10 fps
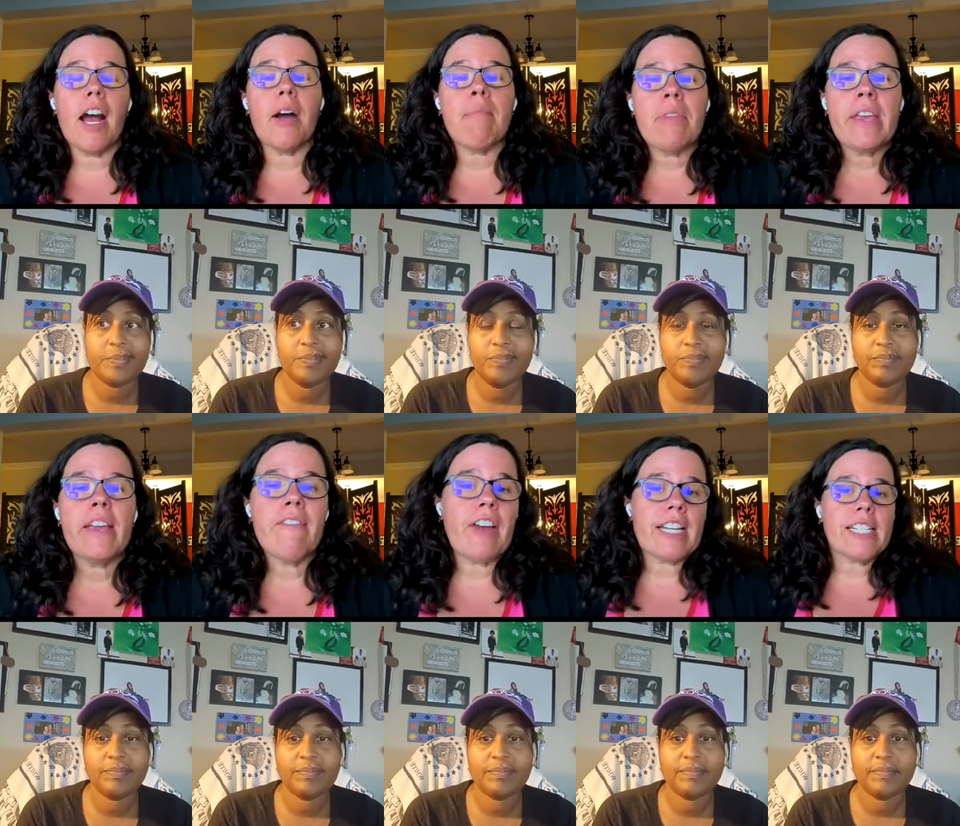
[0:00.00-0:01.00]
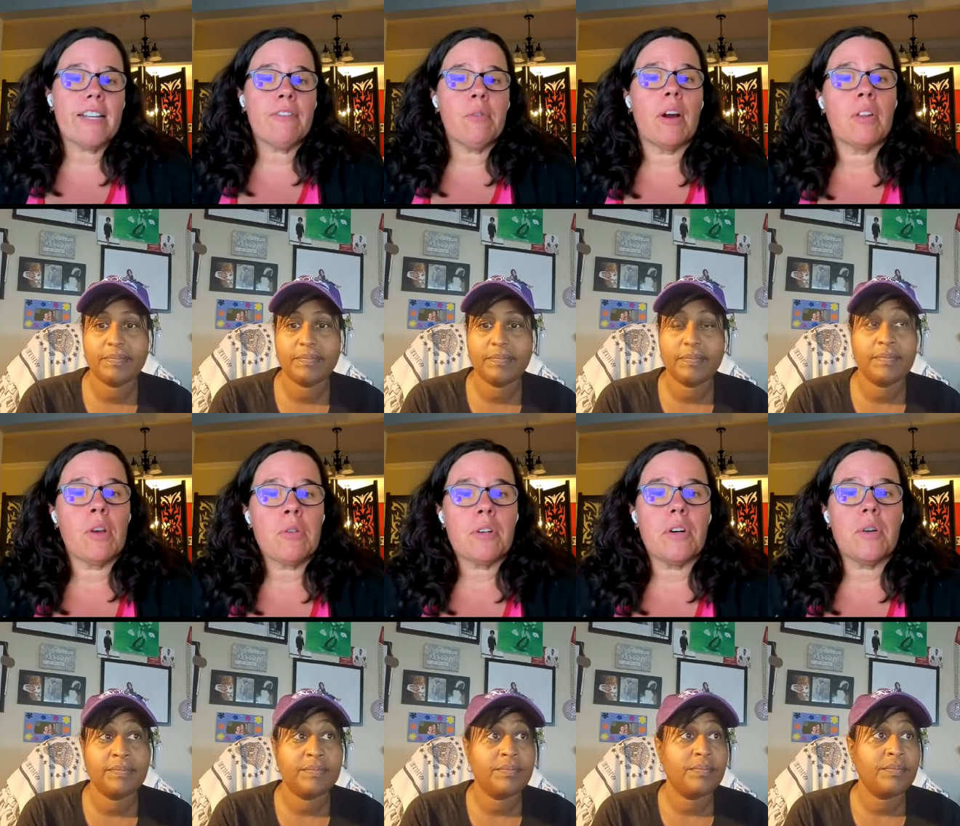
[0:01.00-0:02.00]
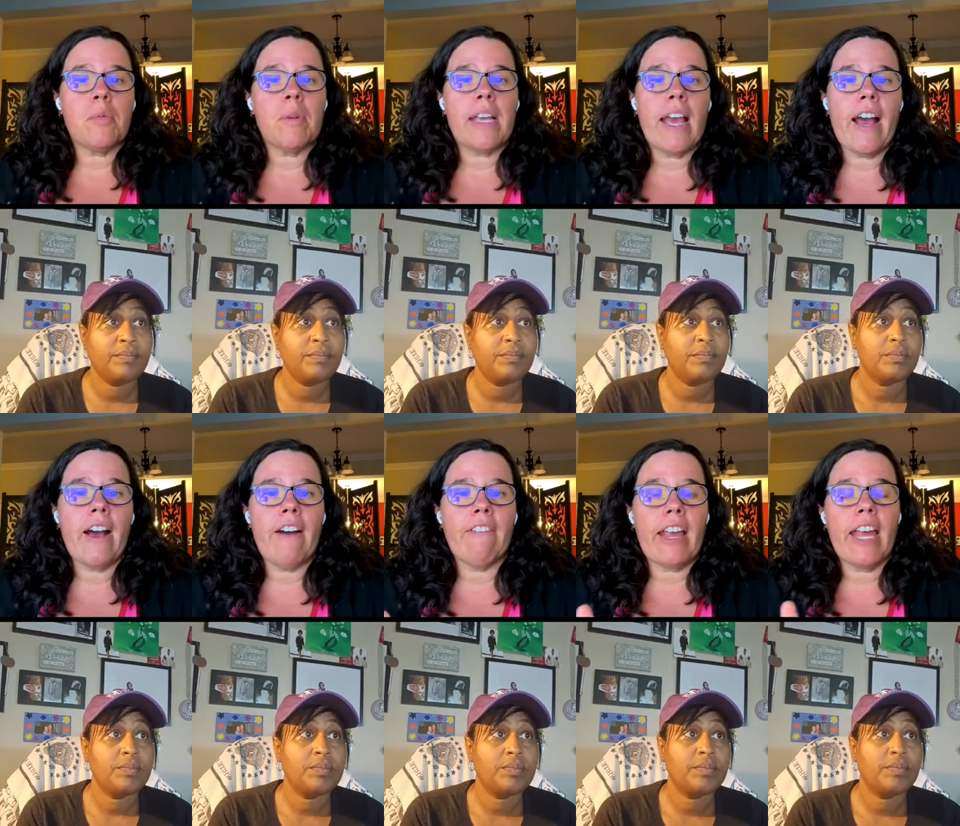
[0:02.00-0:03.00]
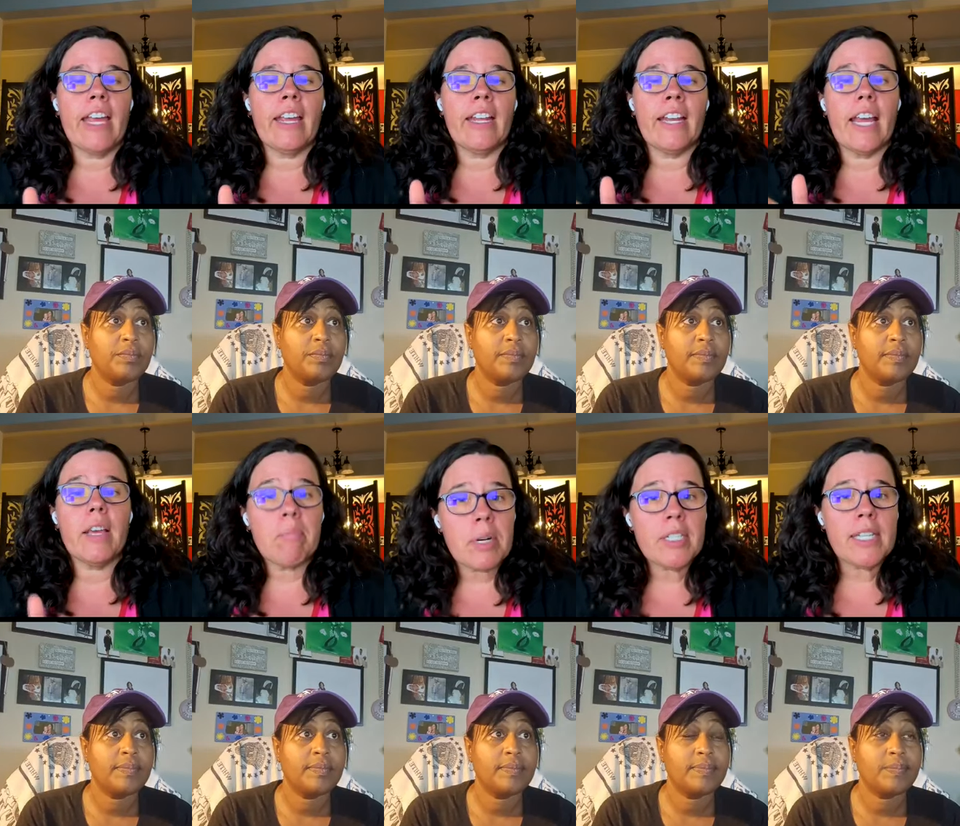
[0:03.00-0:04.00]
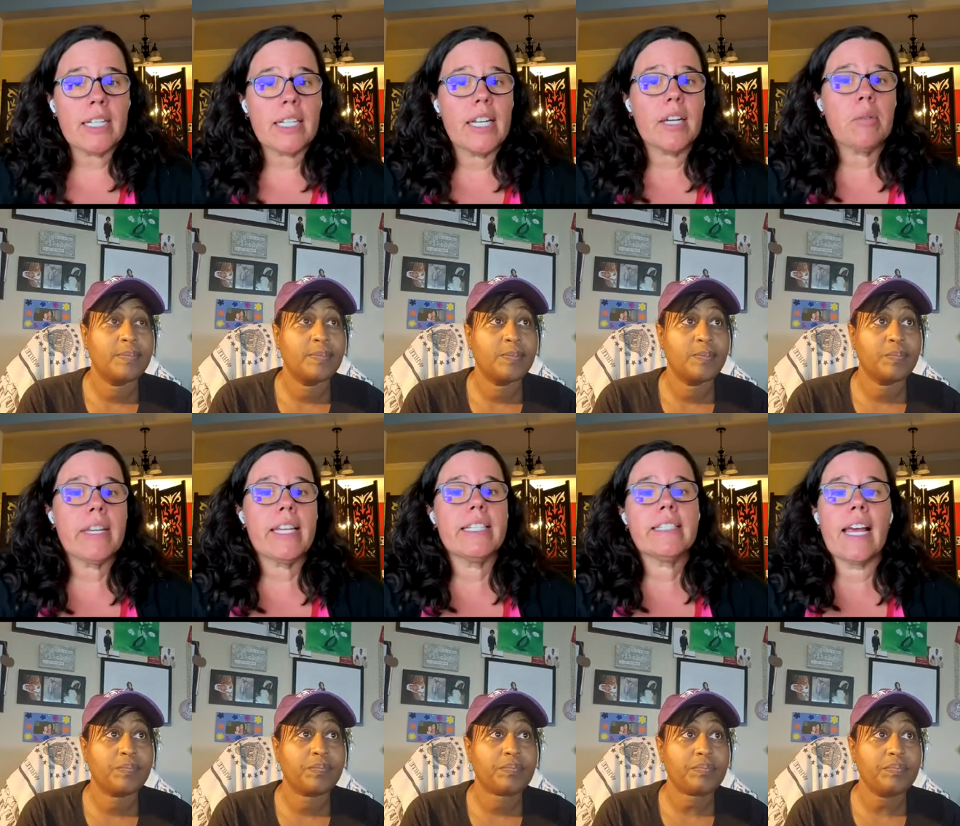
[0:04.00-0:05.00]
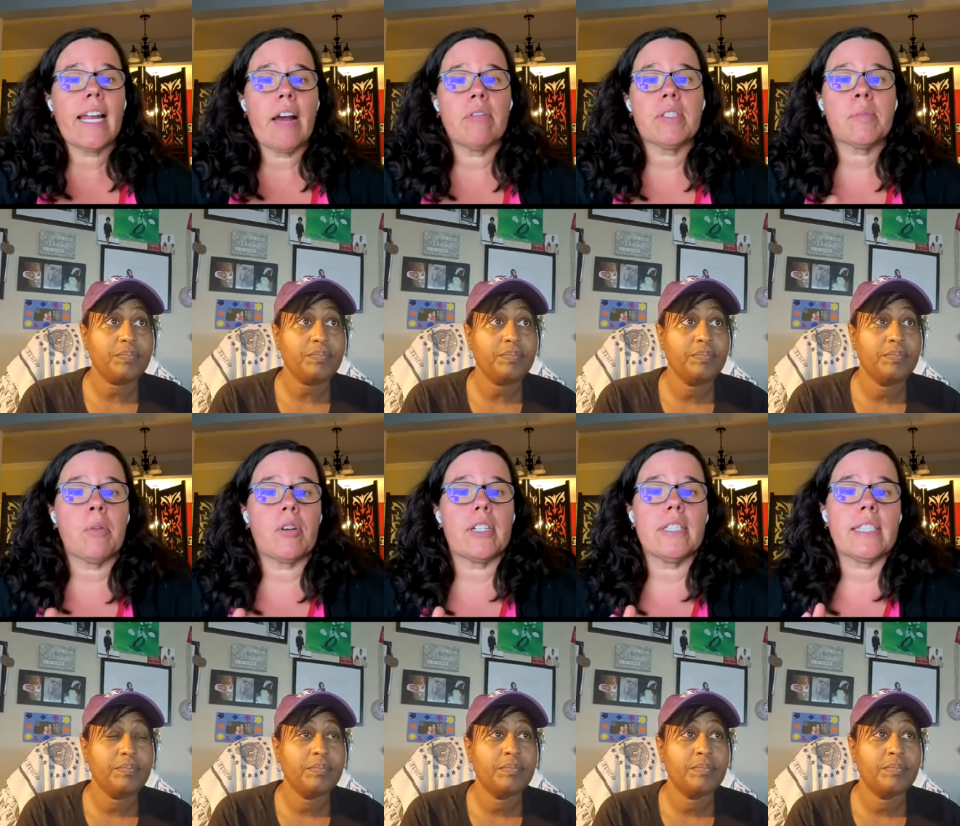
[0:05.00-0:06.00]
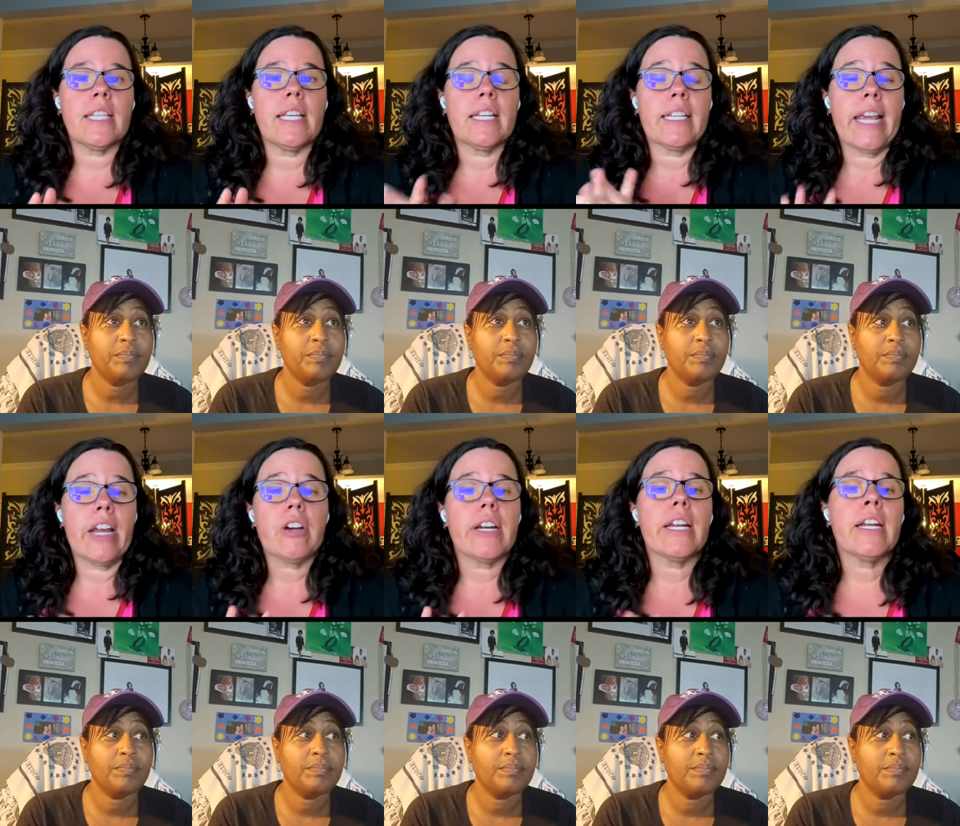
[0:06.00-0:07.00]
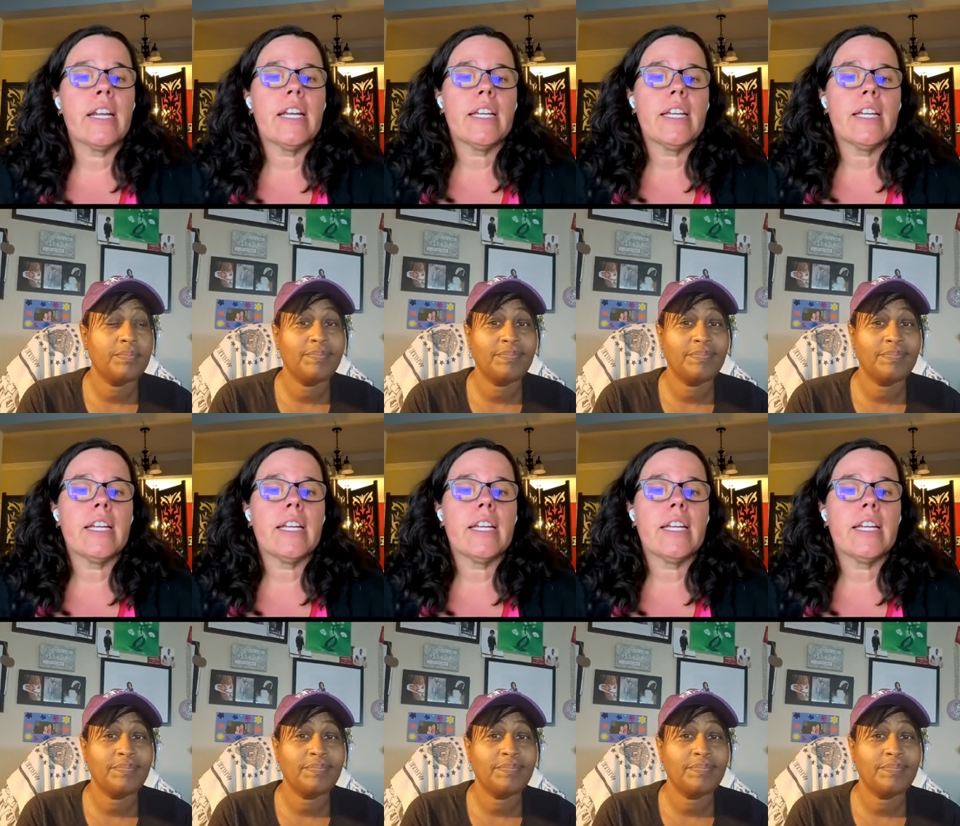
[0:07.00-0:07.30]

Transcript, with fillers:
Speaker 1: Um, in fact, if you are local, we have an in-person clinic with Inside Out Sports in Cary